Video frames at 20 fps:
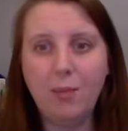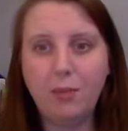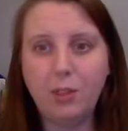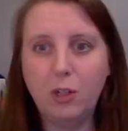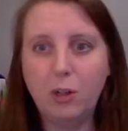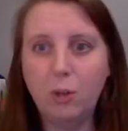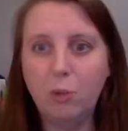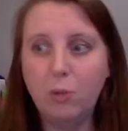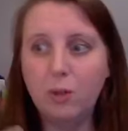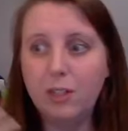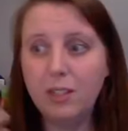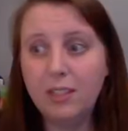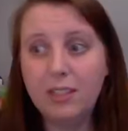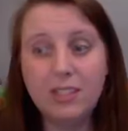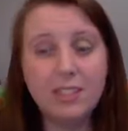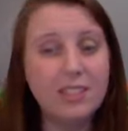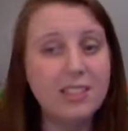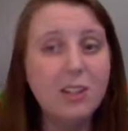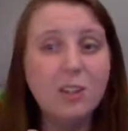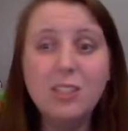You know, we
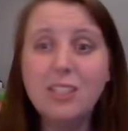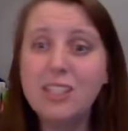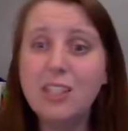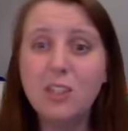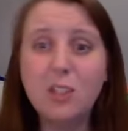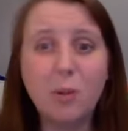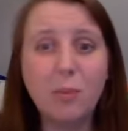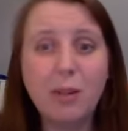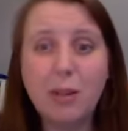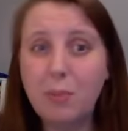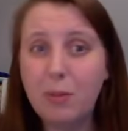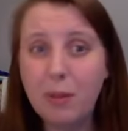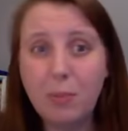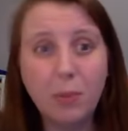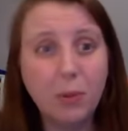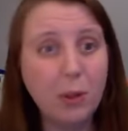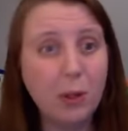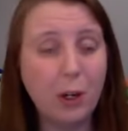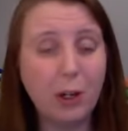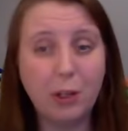still see so many
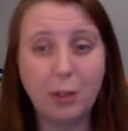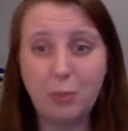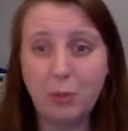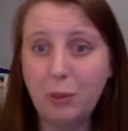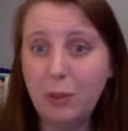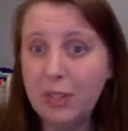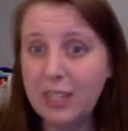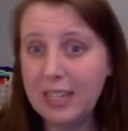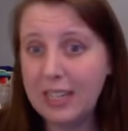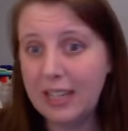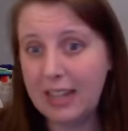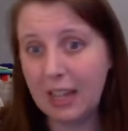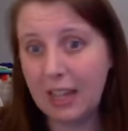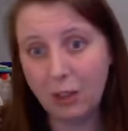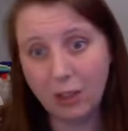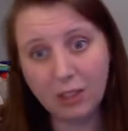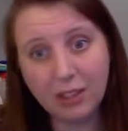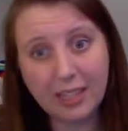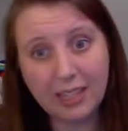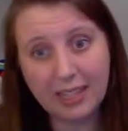people in our community that
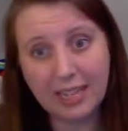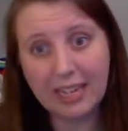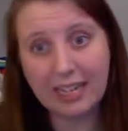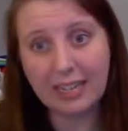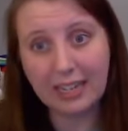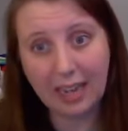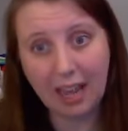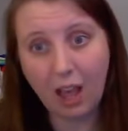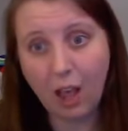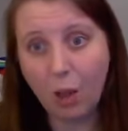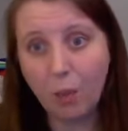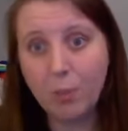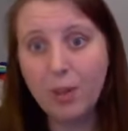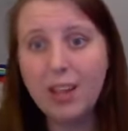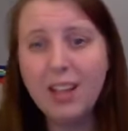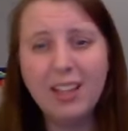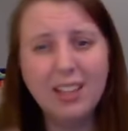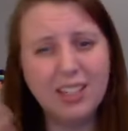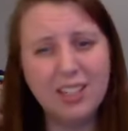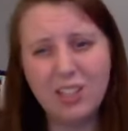look like they need help.
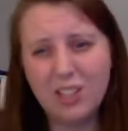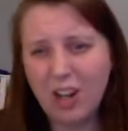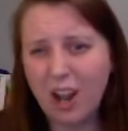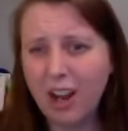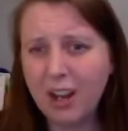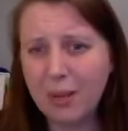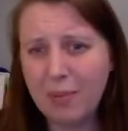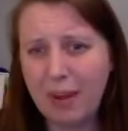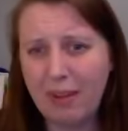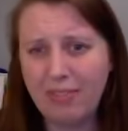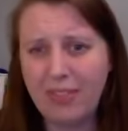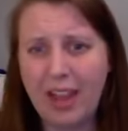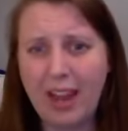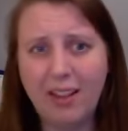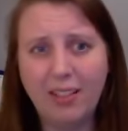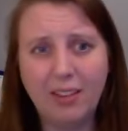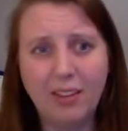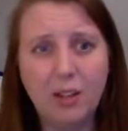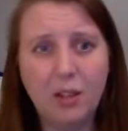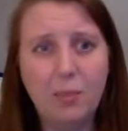Let's talk about
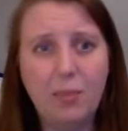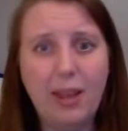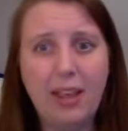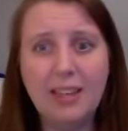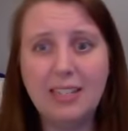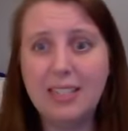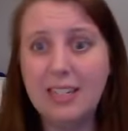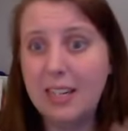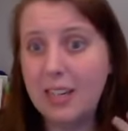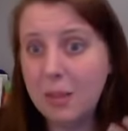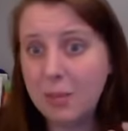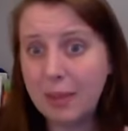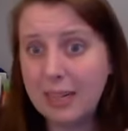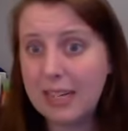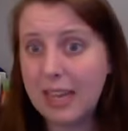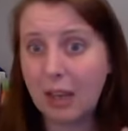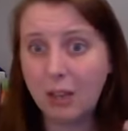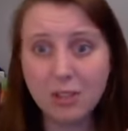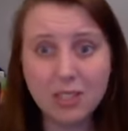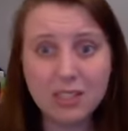that a little bit. Did
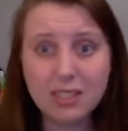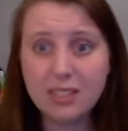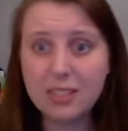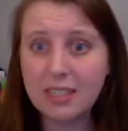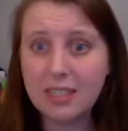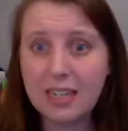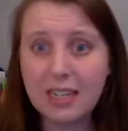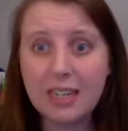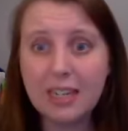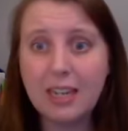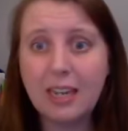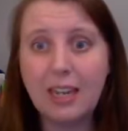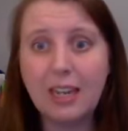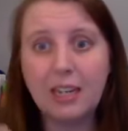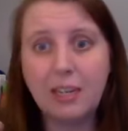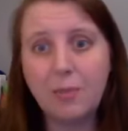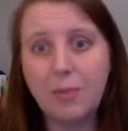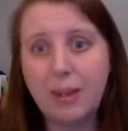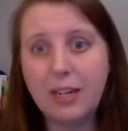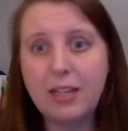anybody else see
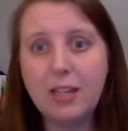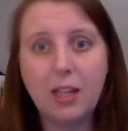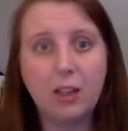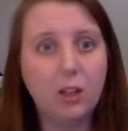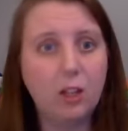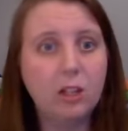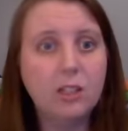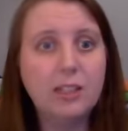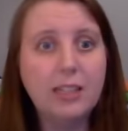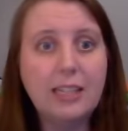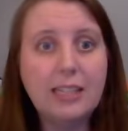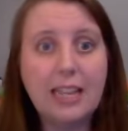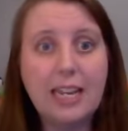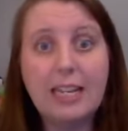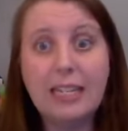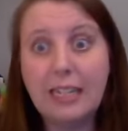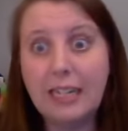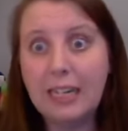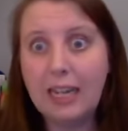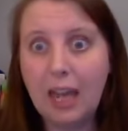anybody that looked like
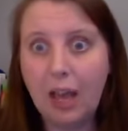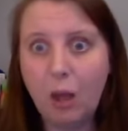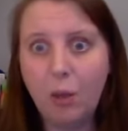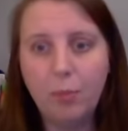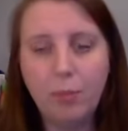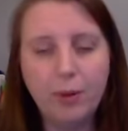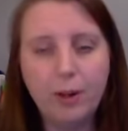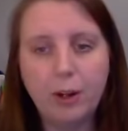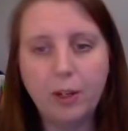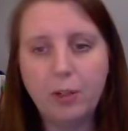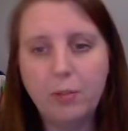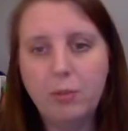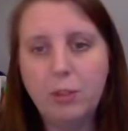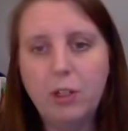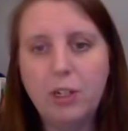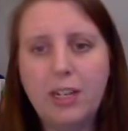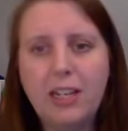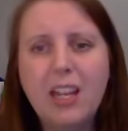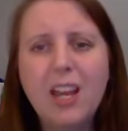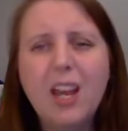they needed help in our
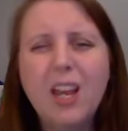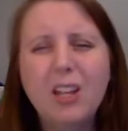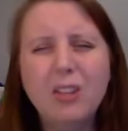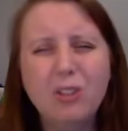community?